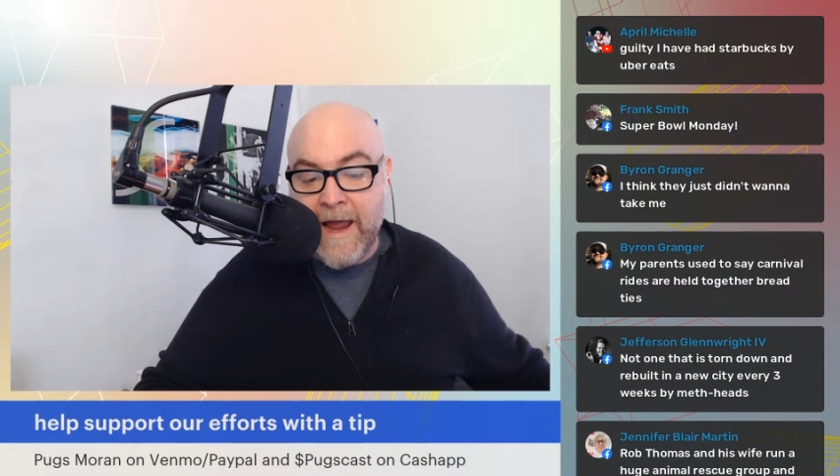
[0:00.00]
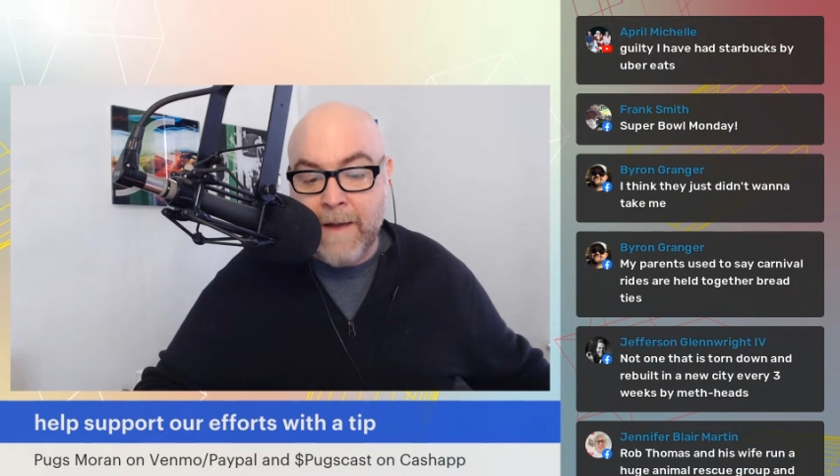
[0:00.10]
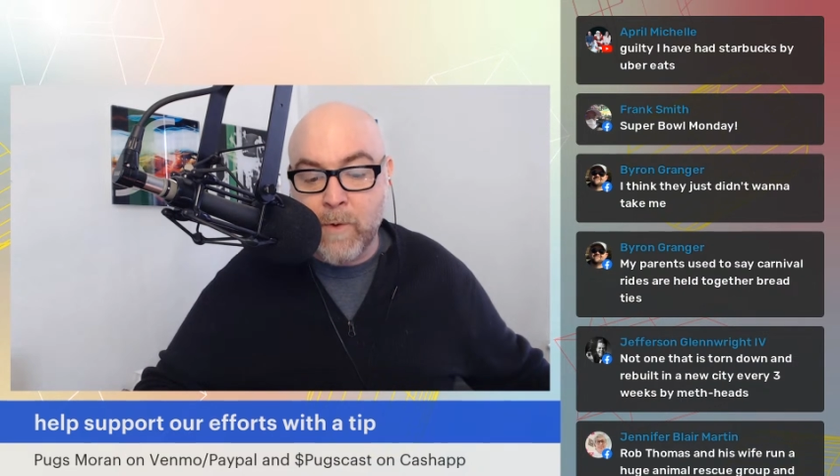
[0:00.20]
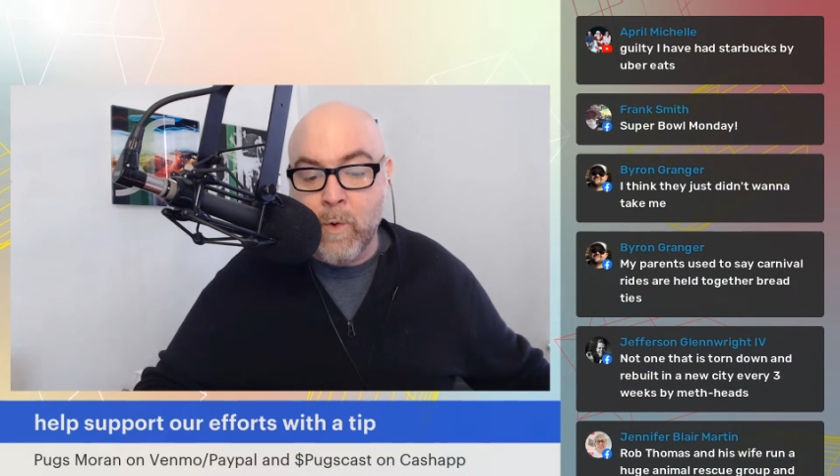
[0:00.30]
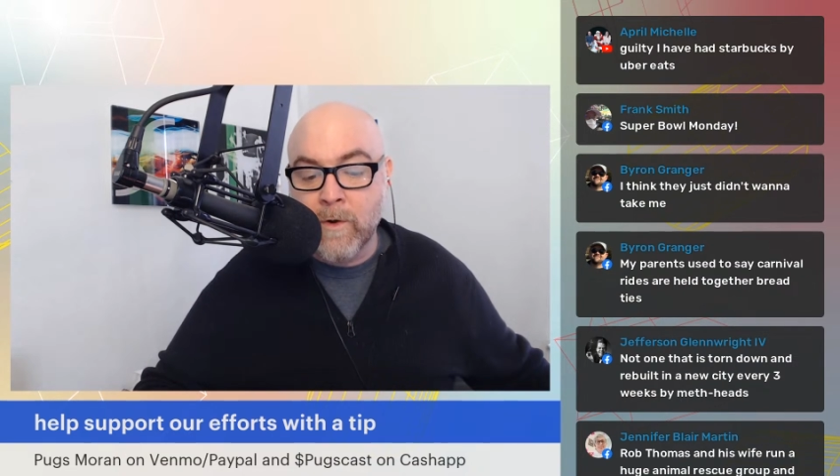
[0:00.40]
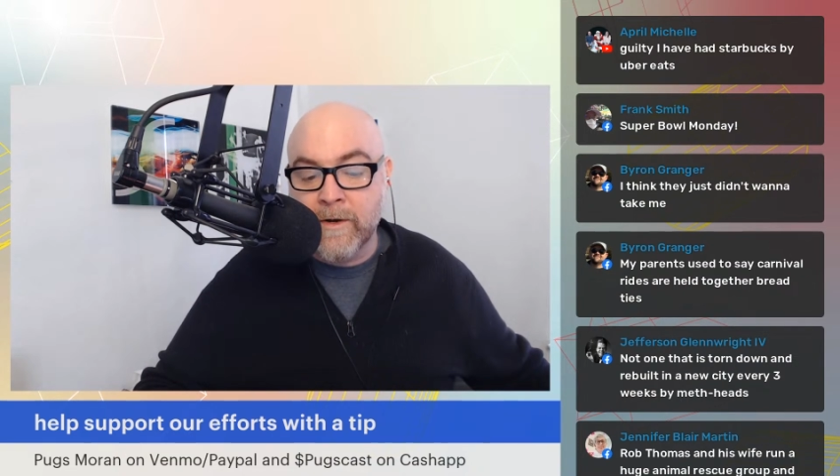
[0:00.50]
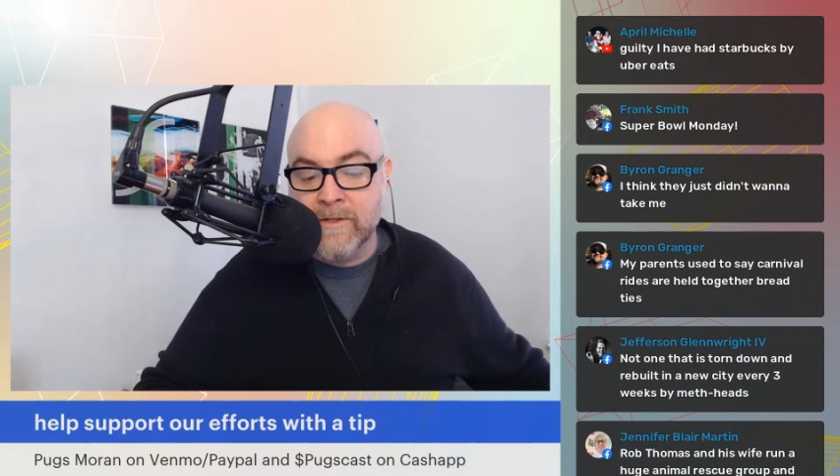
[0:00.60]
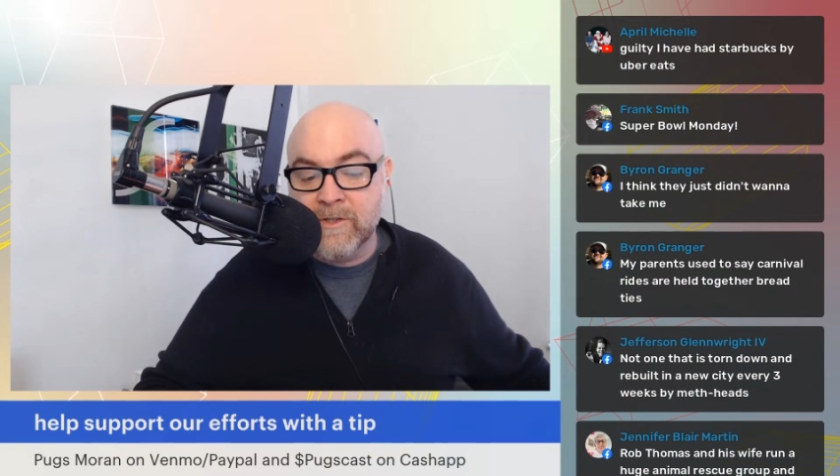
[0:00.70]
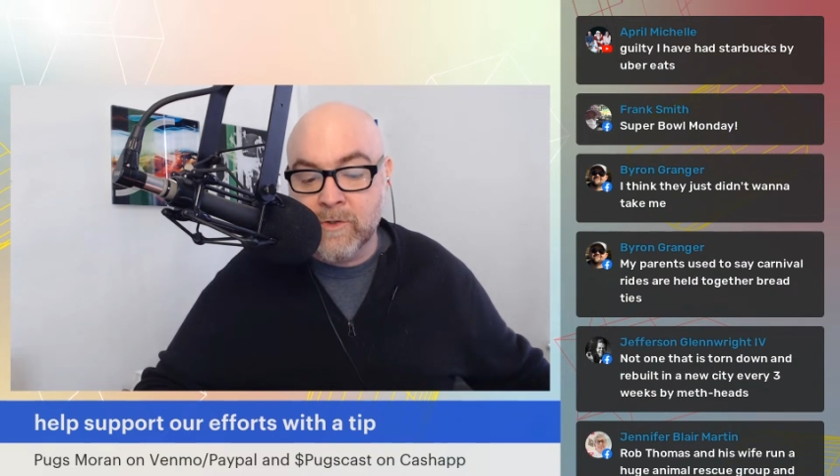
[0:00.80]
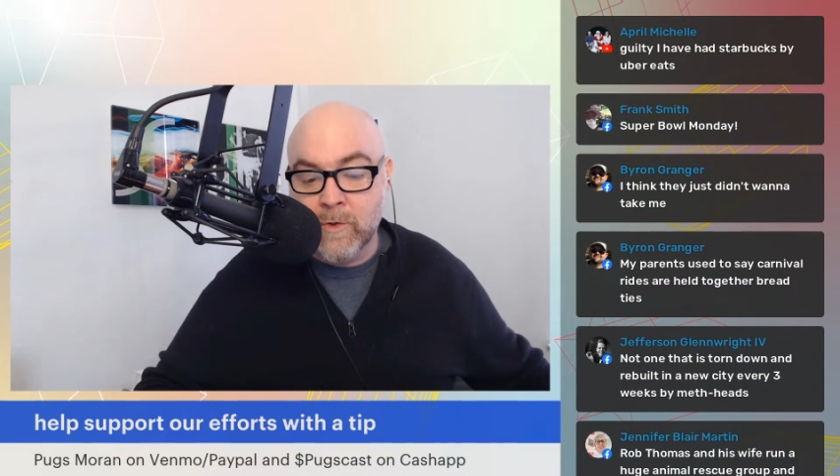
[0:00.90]
app or
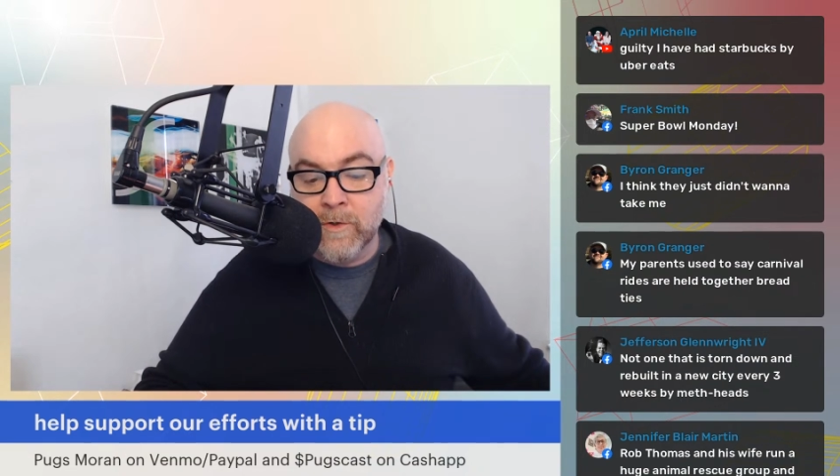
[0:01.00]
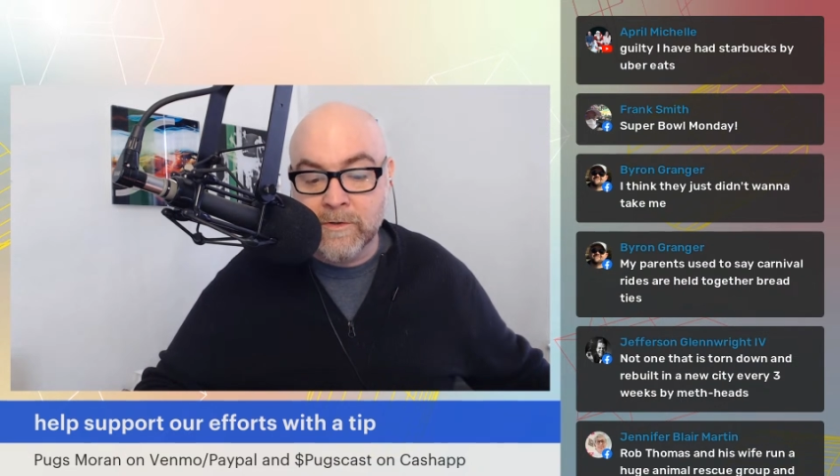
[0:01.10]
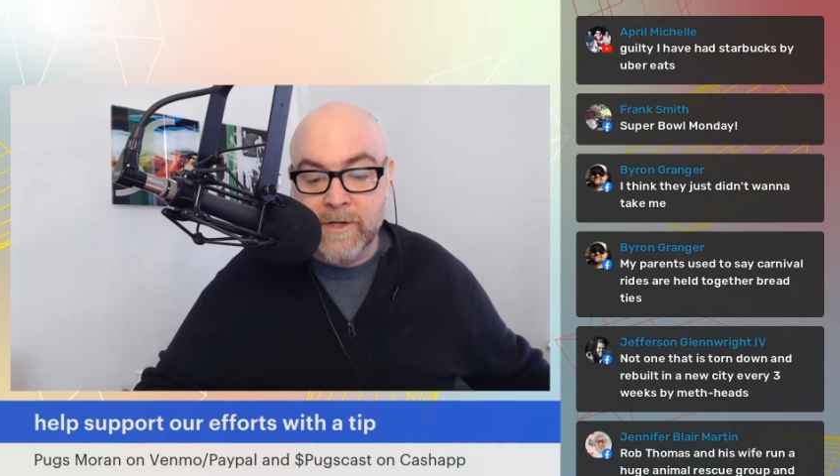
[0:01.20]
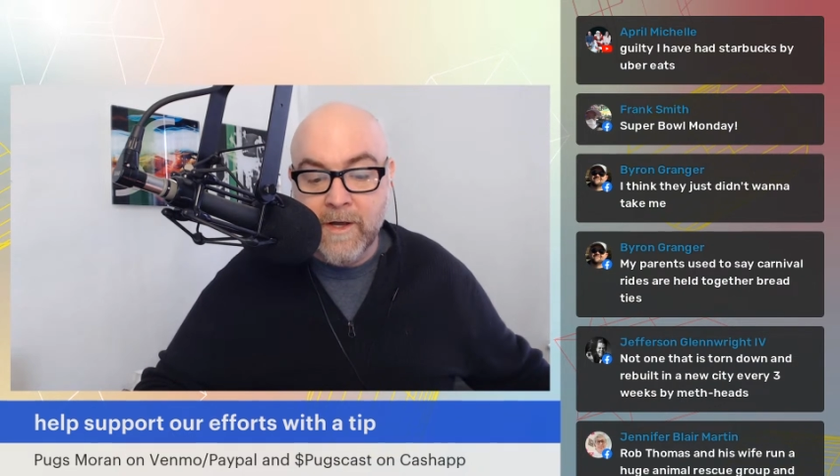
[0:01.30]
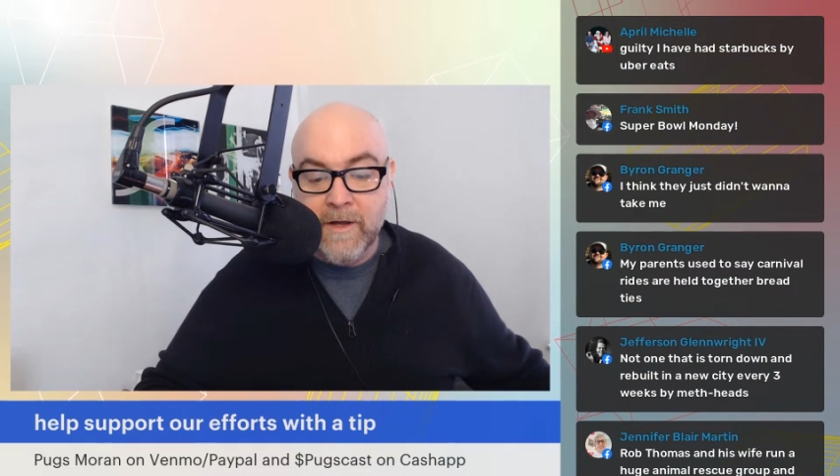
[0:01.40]
in stores.